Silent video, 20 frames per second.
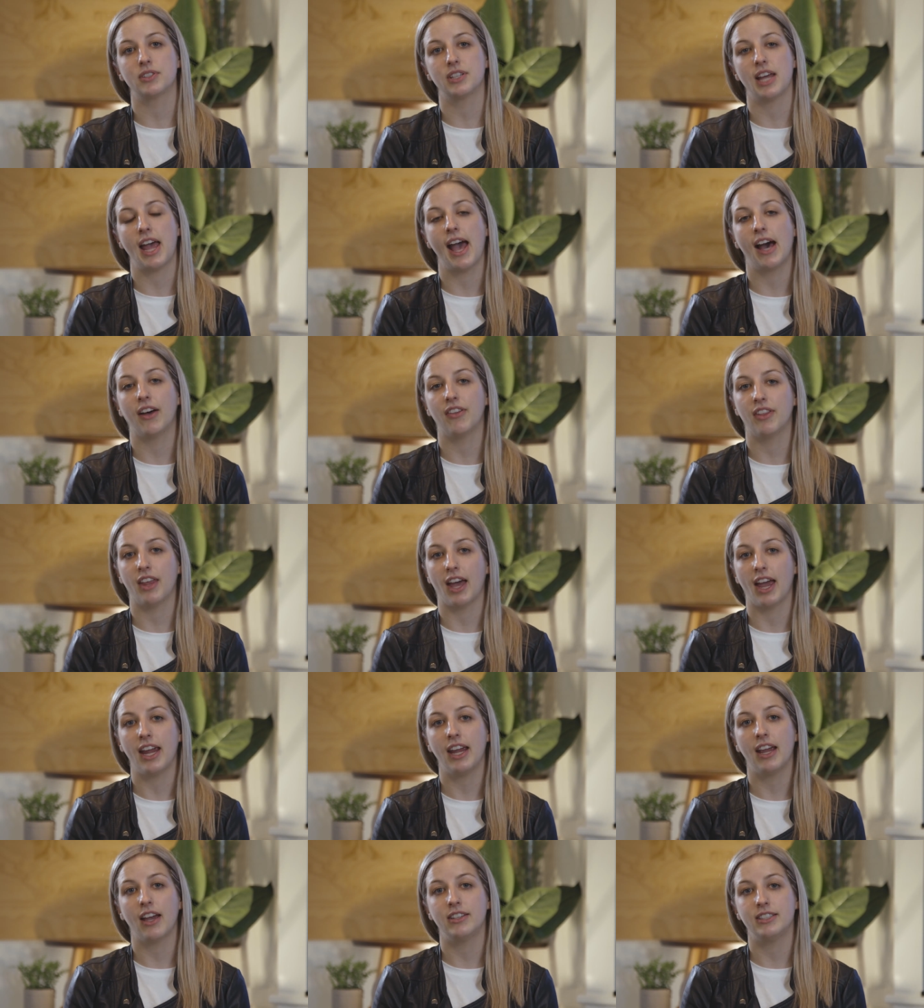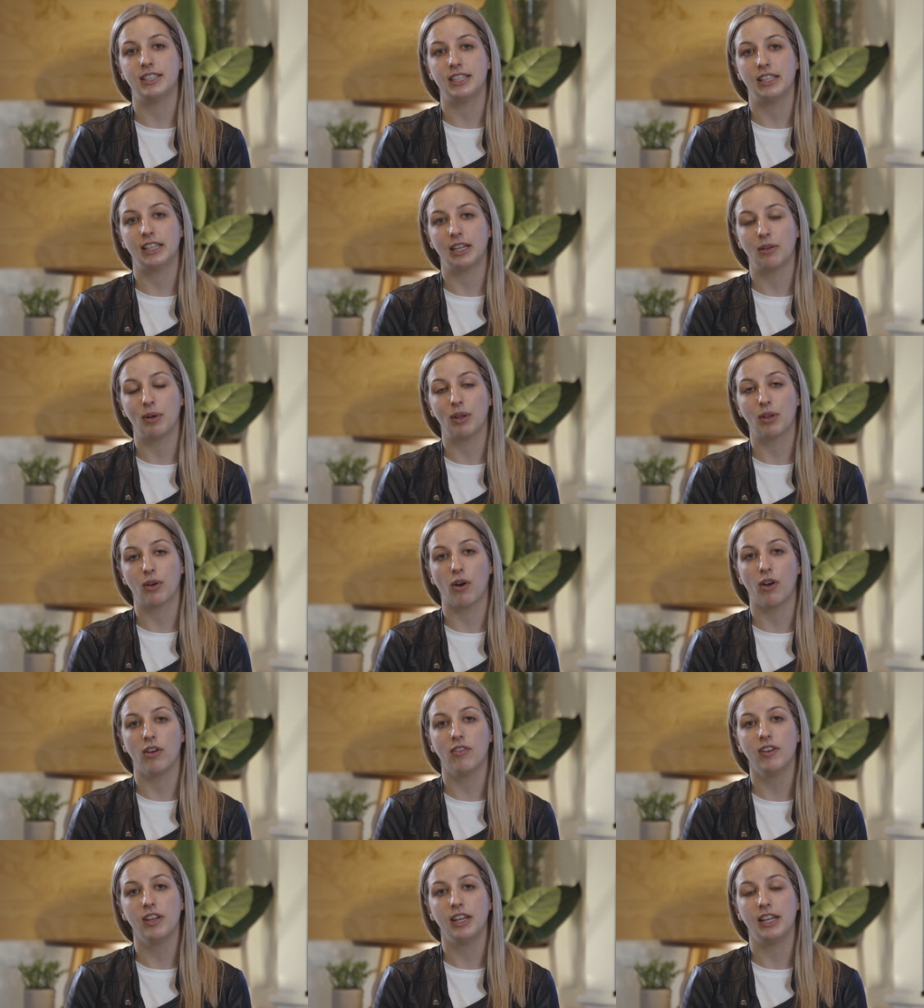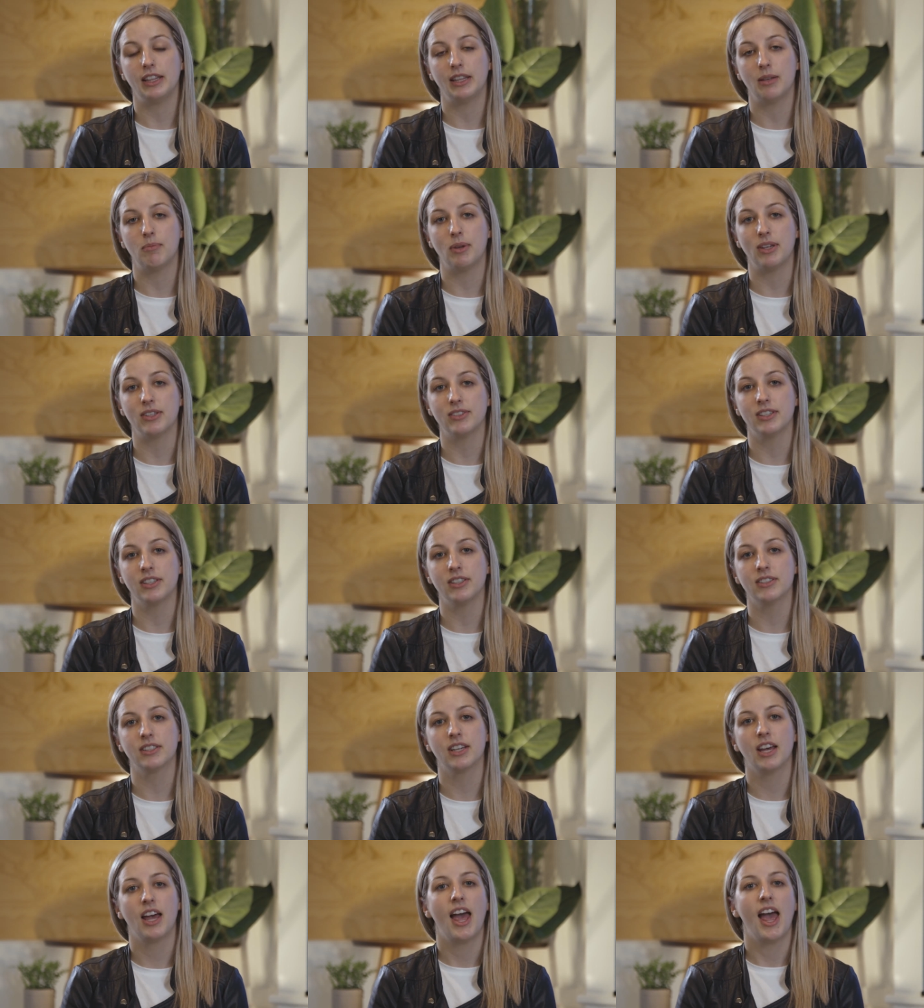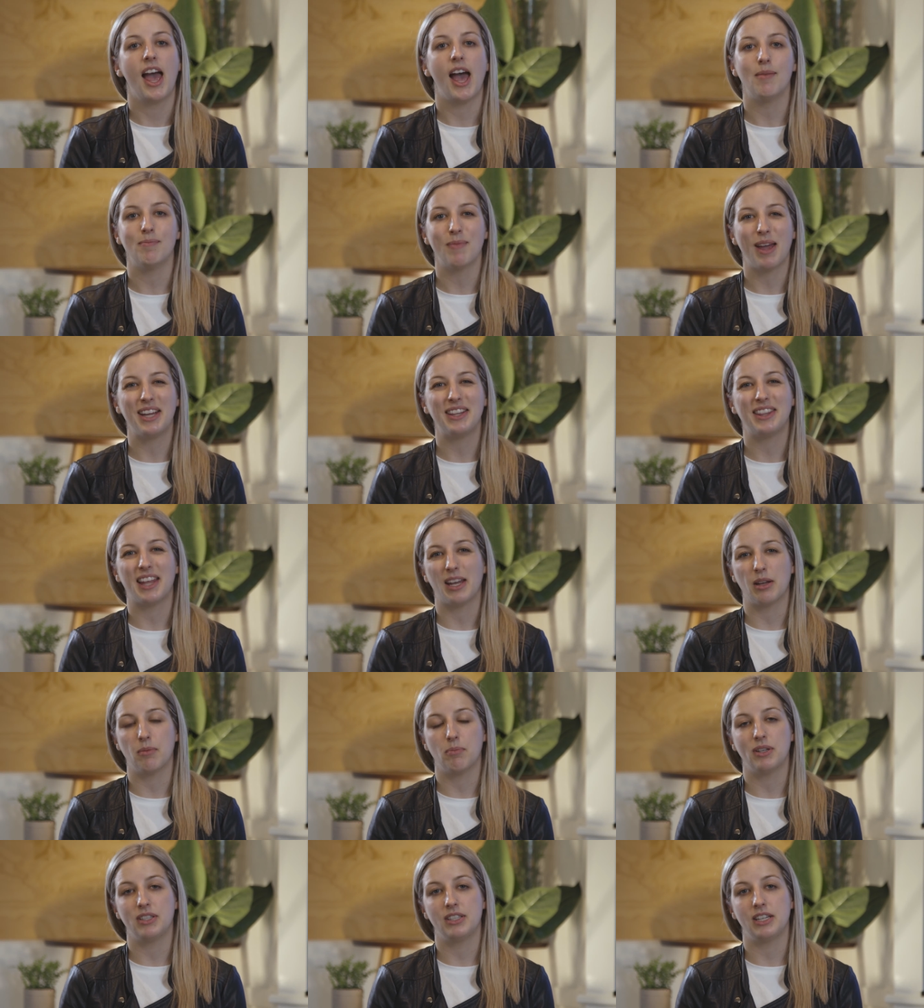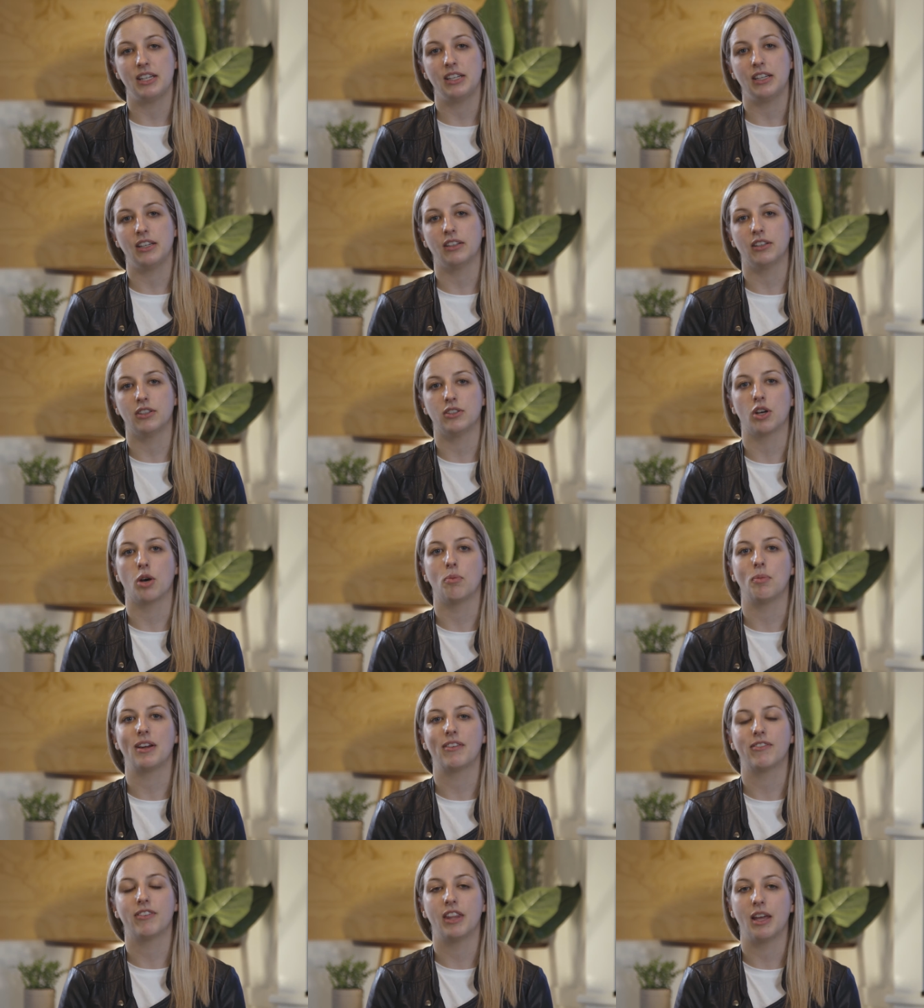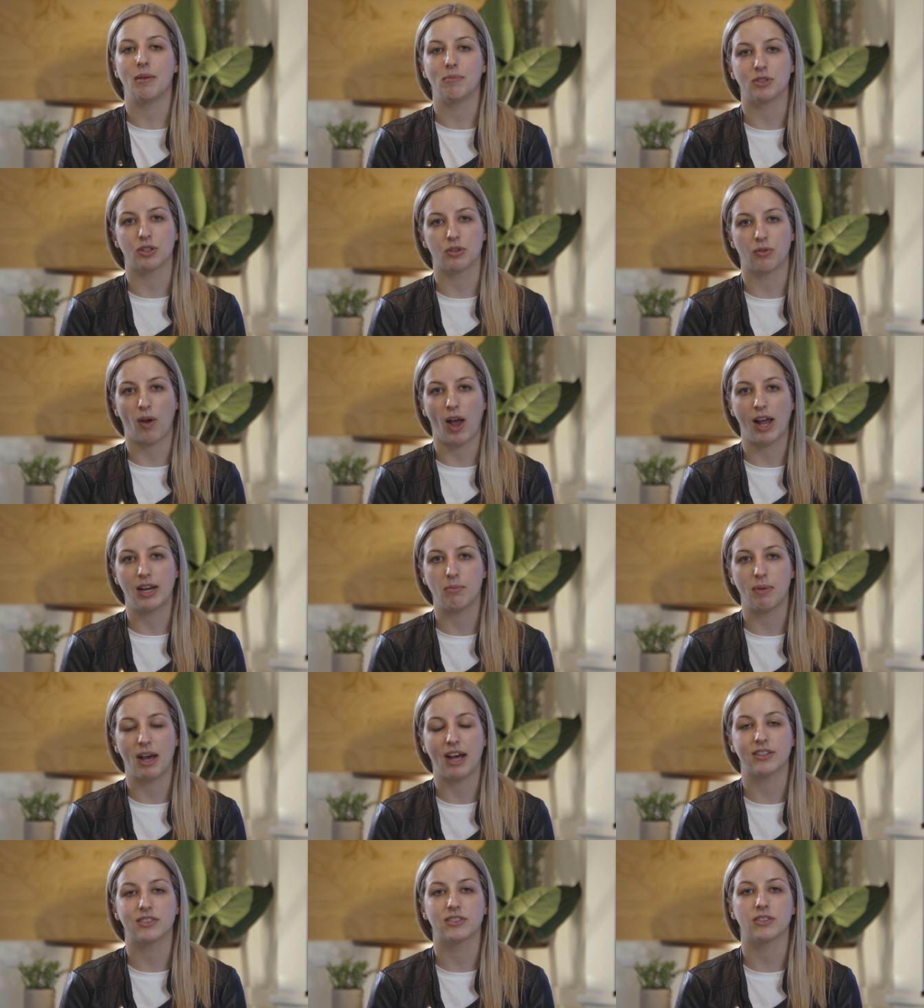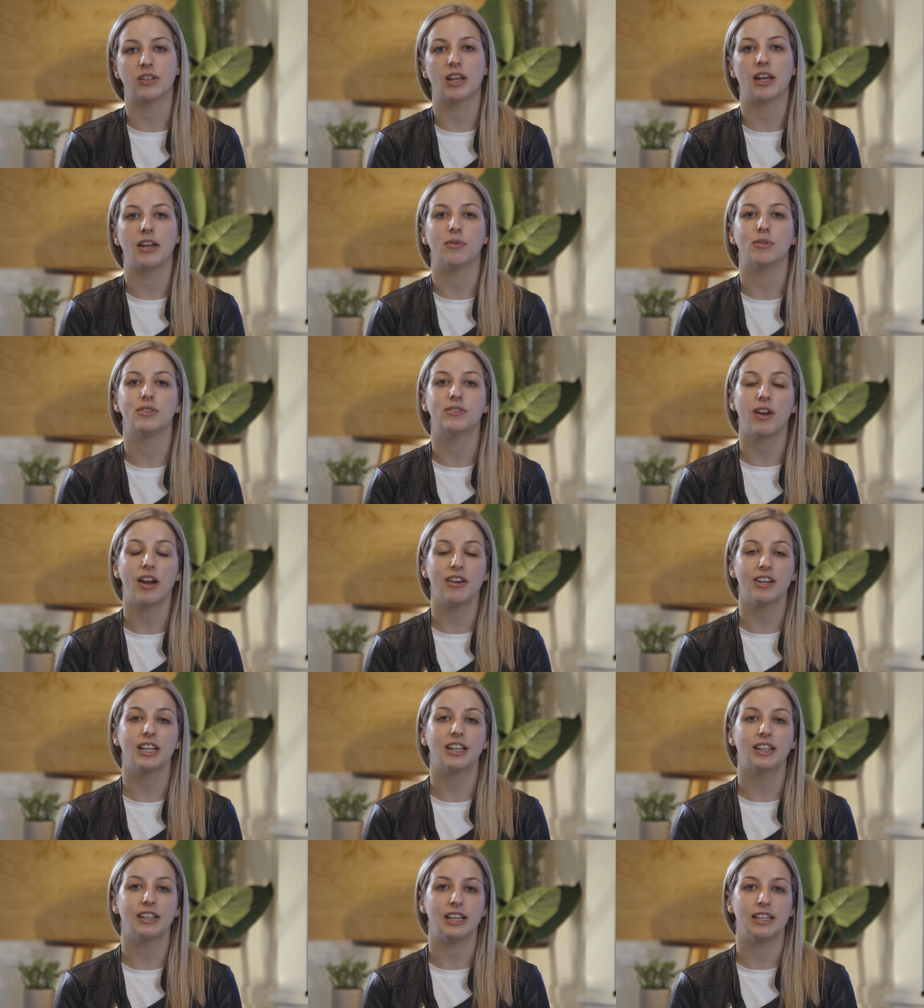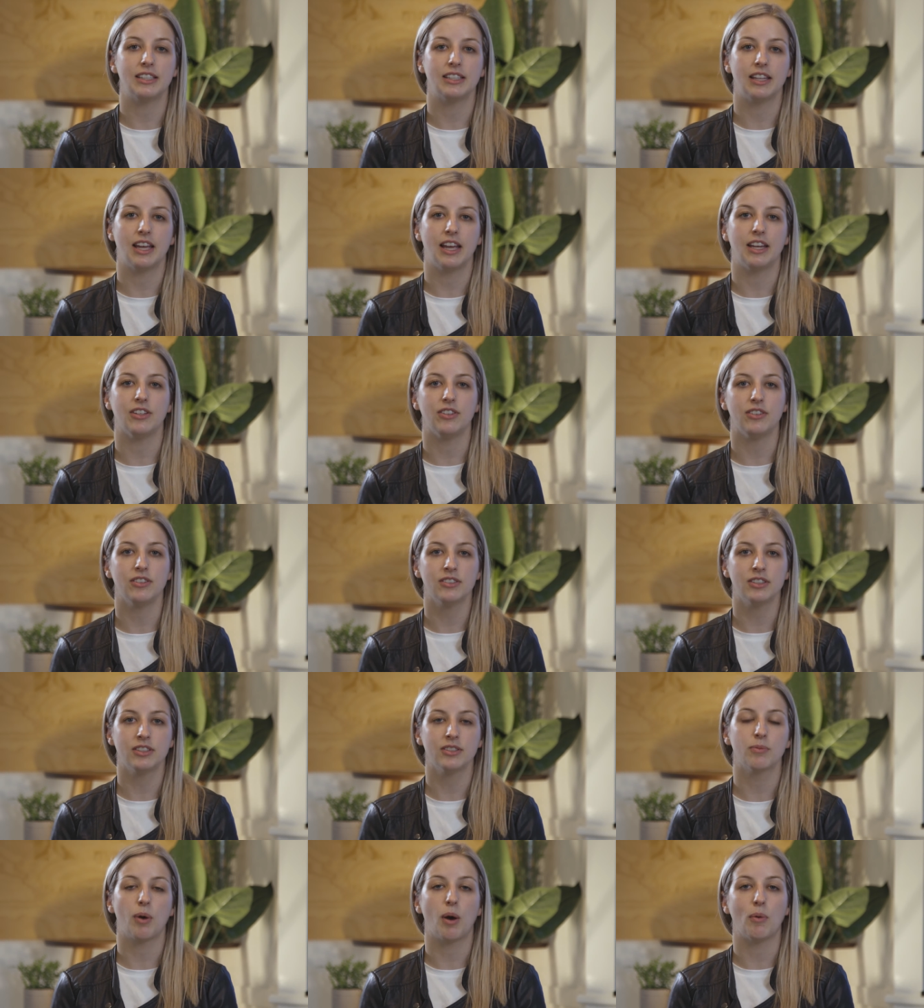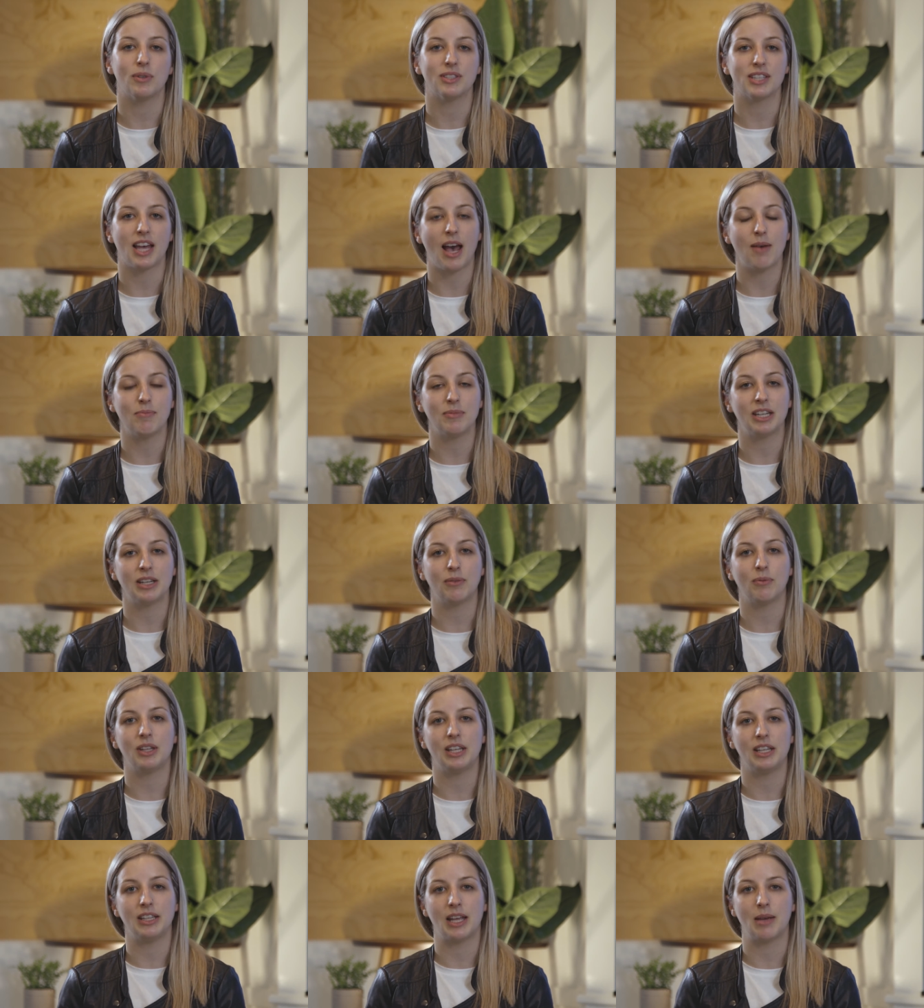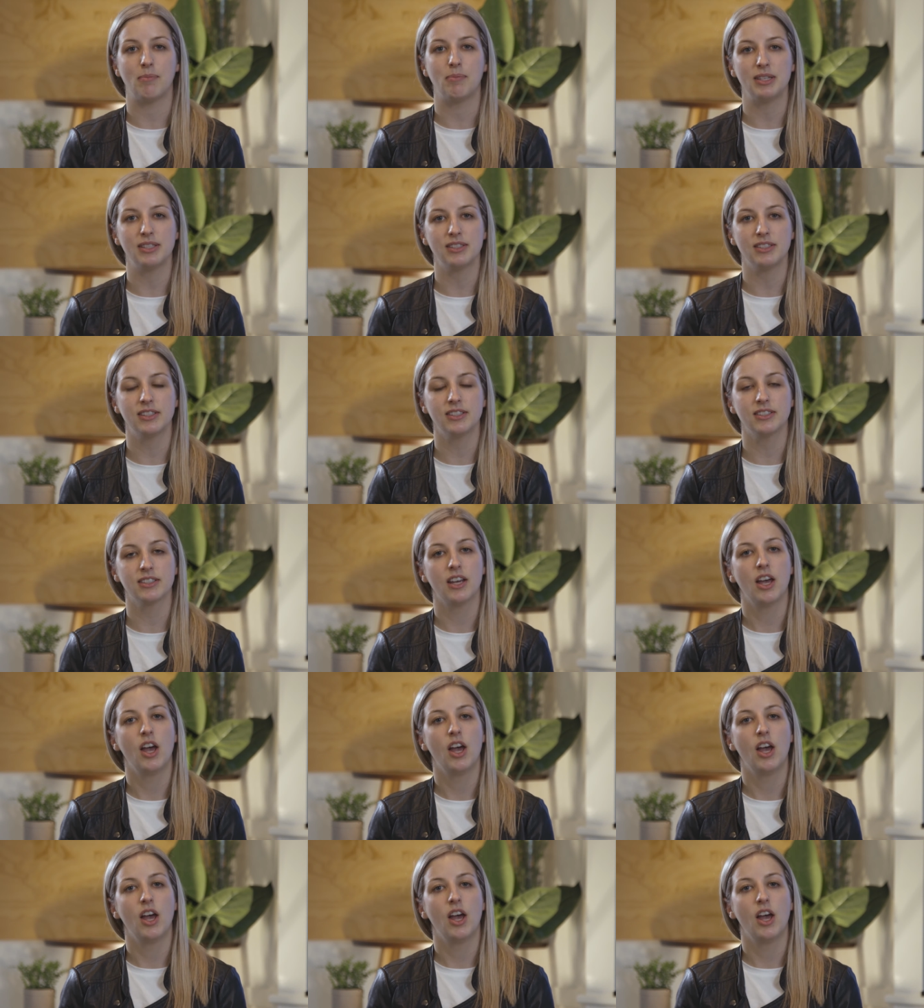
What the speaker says: to how they are dealing with COVID in the business and made that a particular topic for them to write about, so that it was very clear to their users what was happening within their business